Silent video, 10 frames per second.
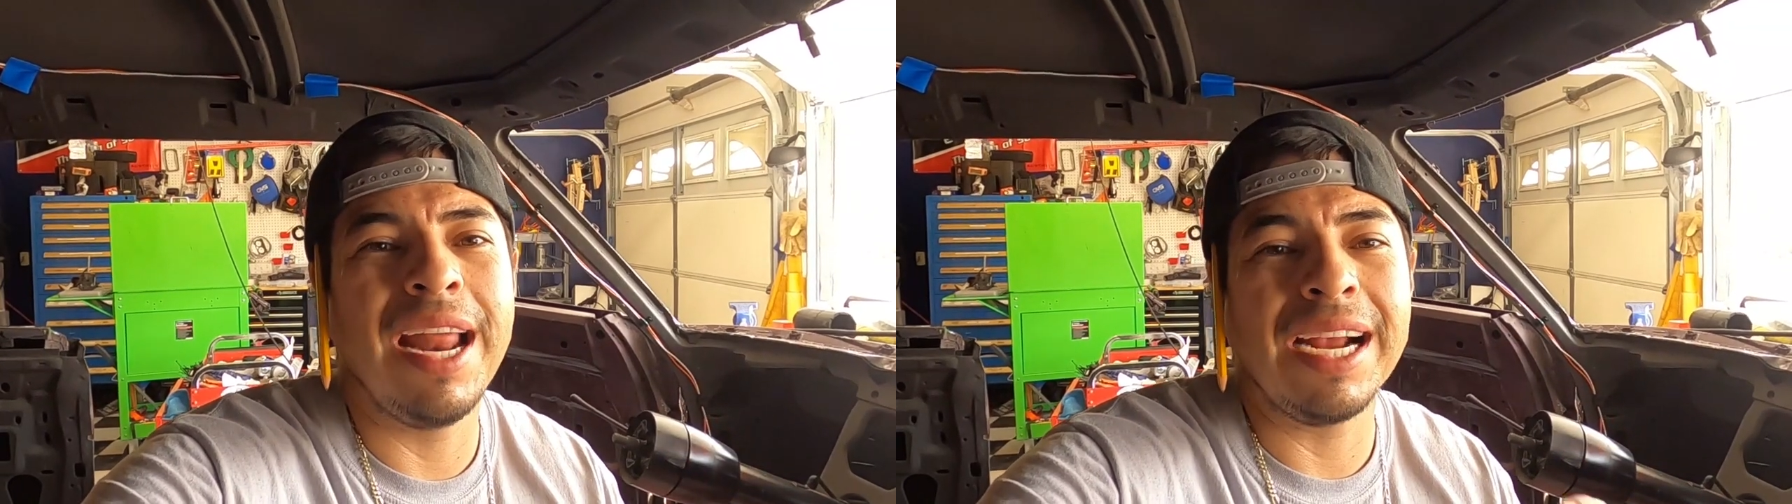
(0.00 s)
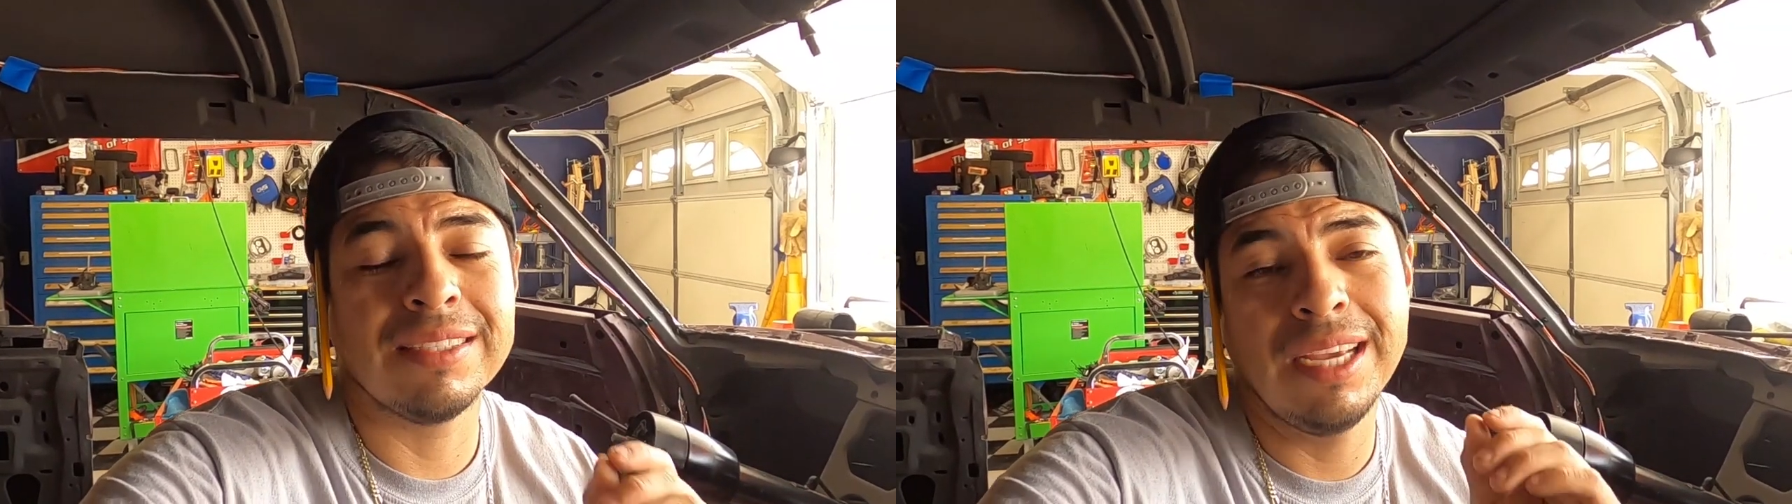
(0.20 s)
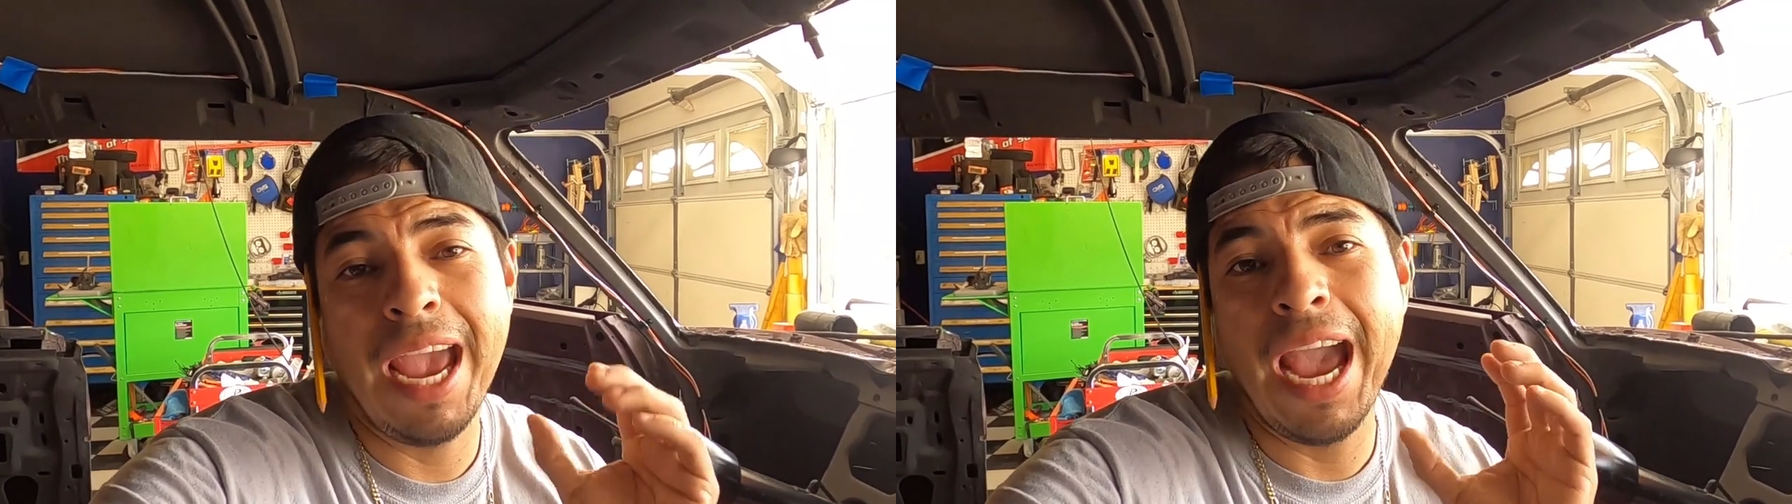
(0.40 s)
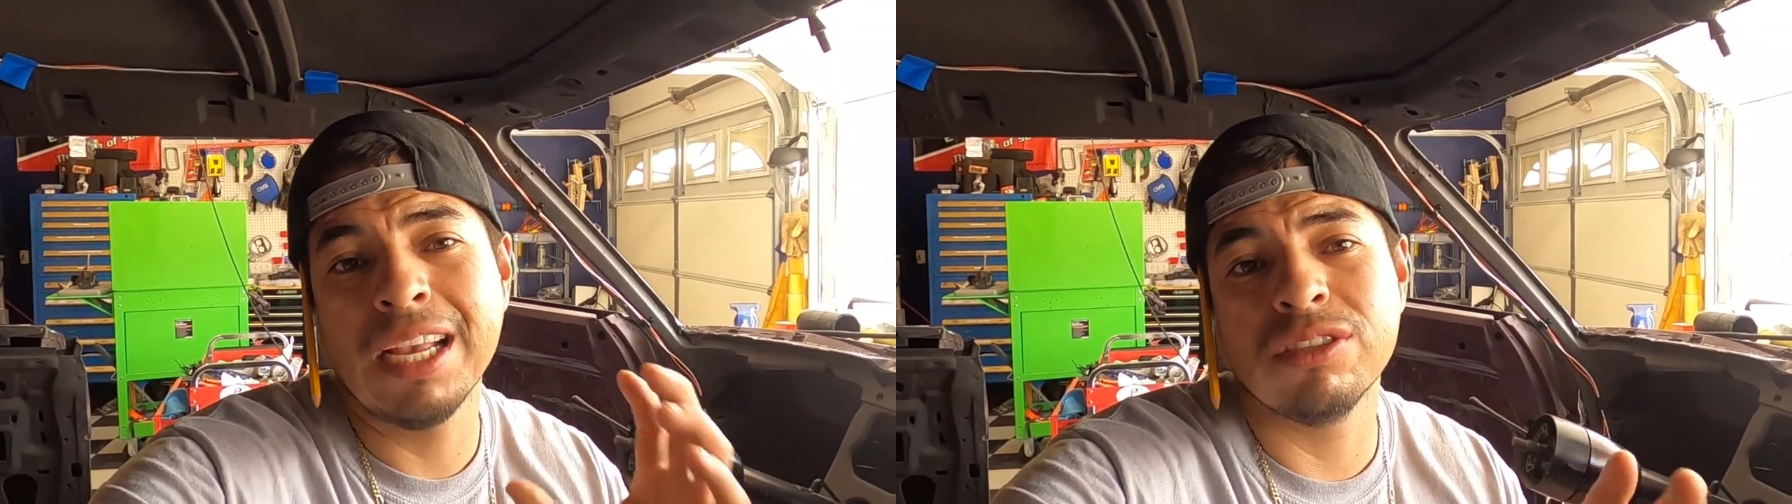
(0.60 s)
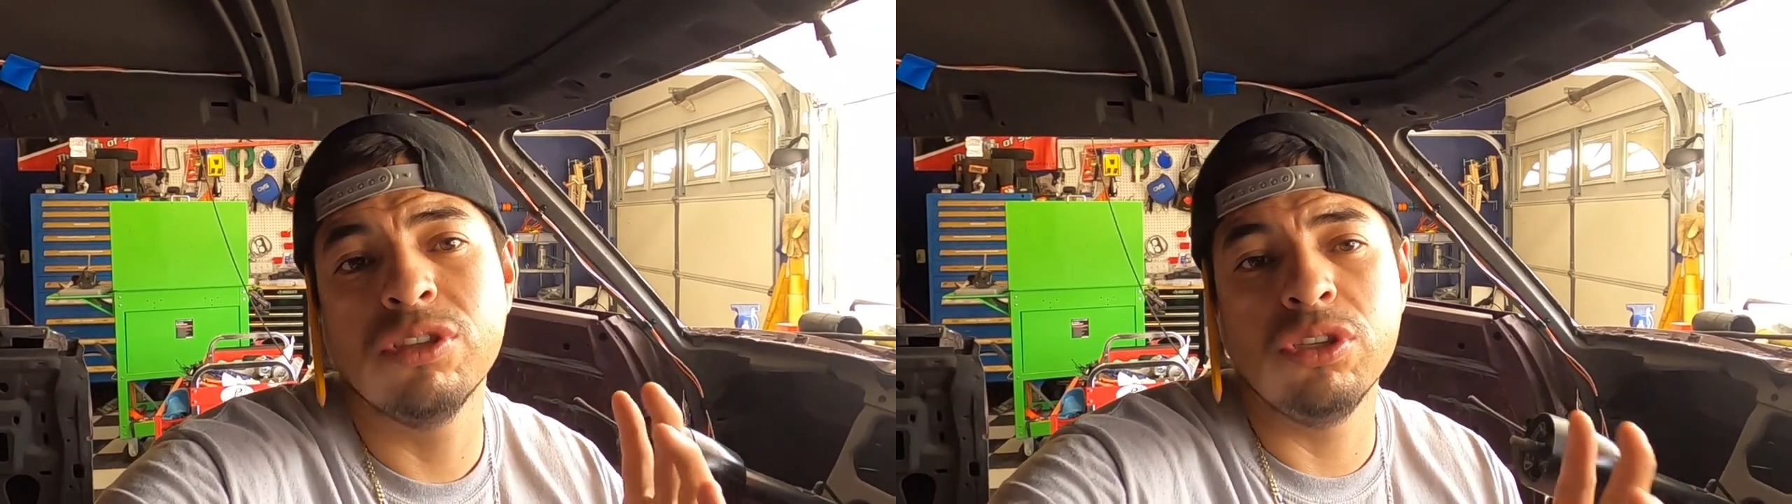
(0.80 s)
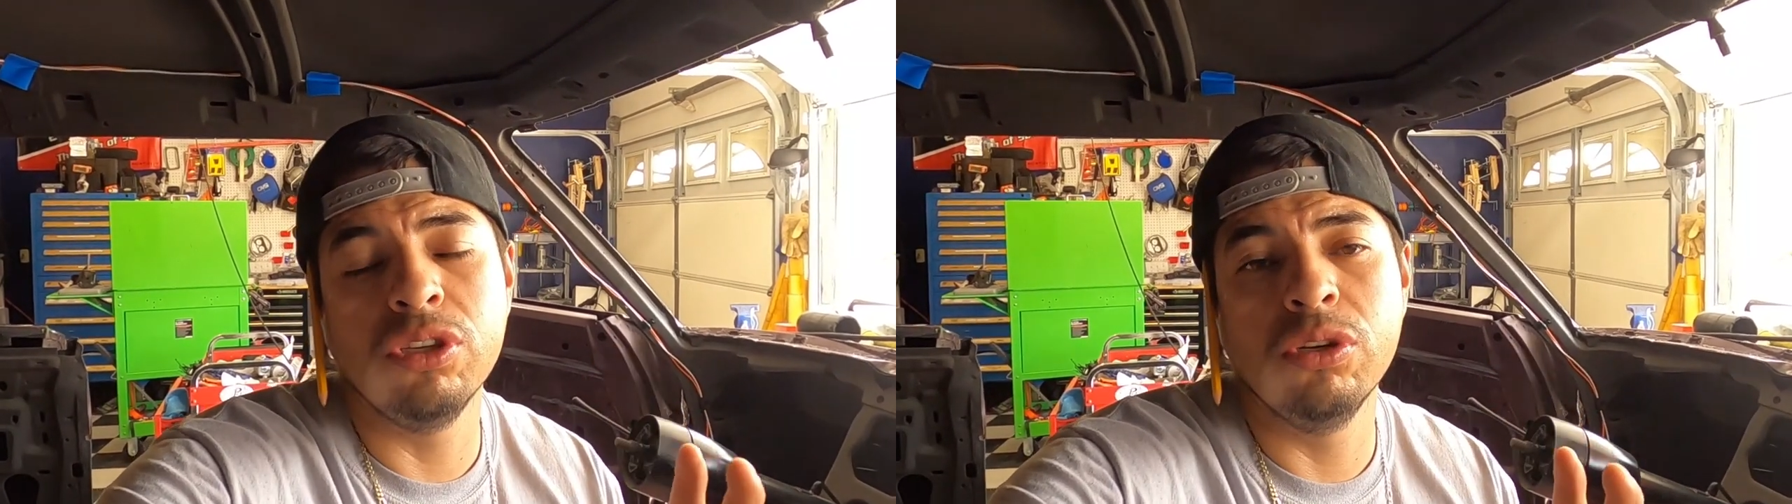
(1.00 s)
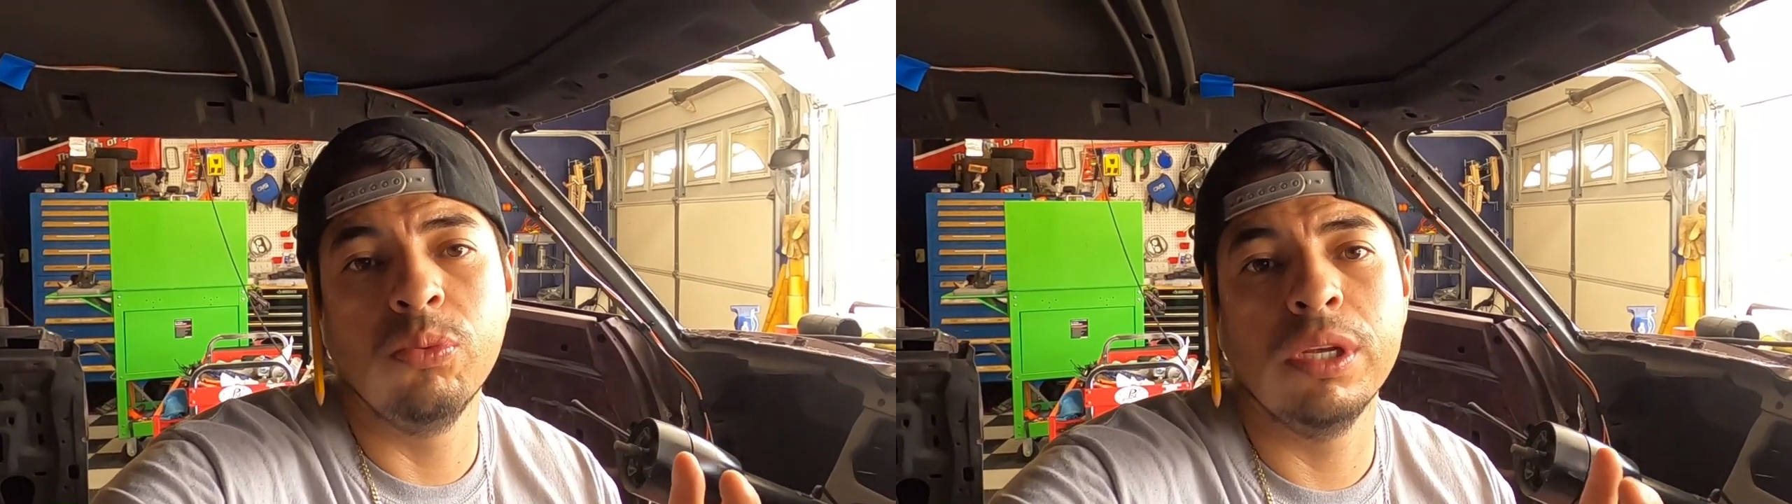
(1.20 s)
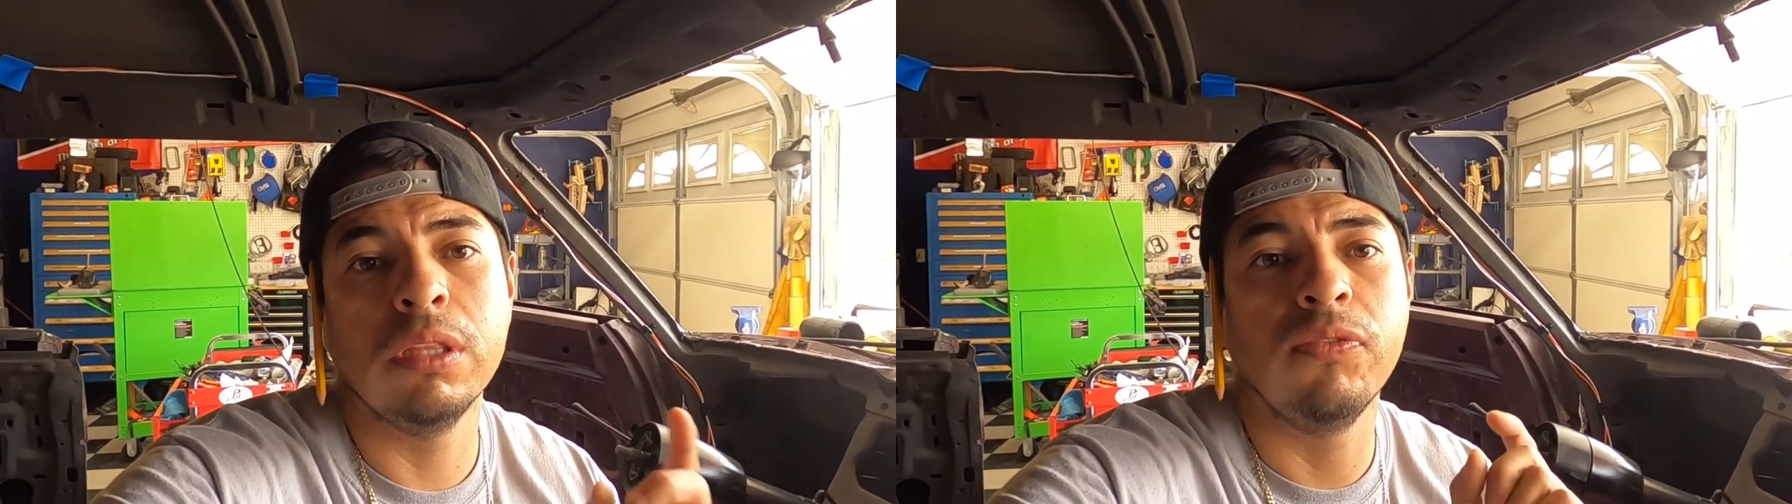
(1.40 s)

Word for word: It actually has to do with